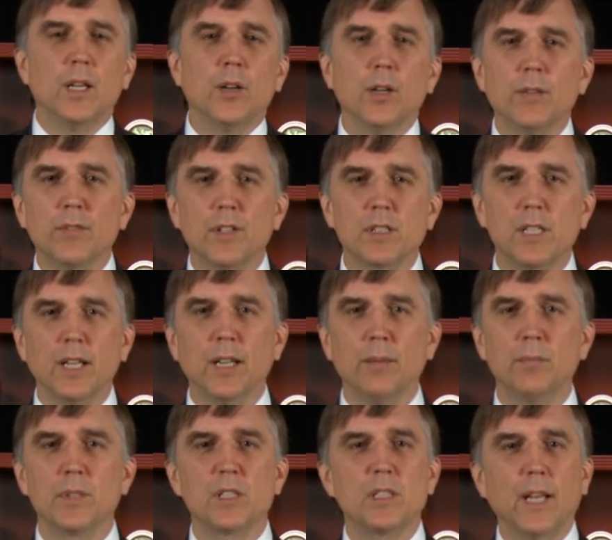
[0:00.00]
don't have the
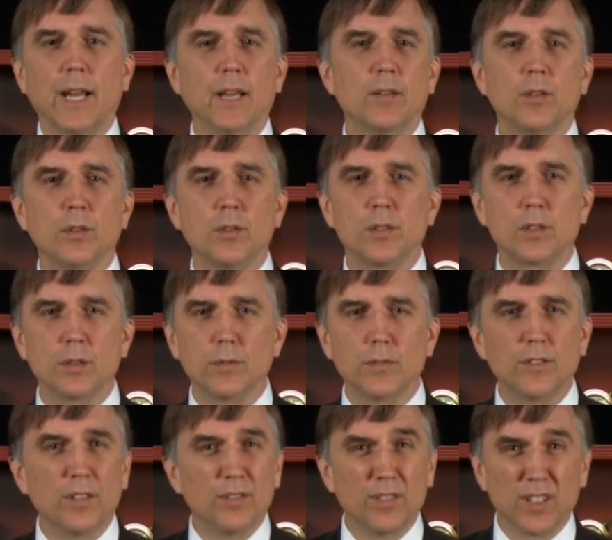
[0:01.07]
same standards of
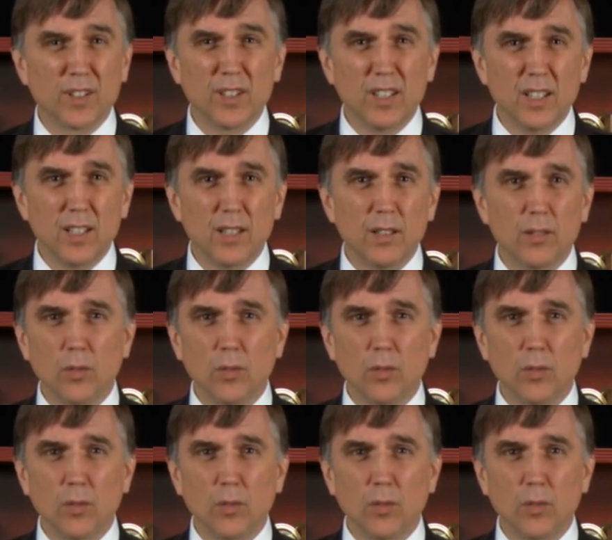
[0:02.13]
civility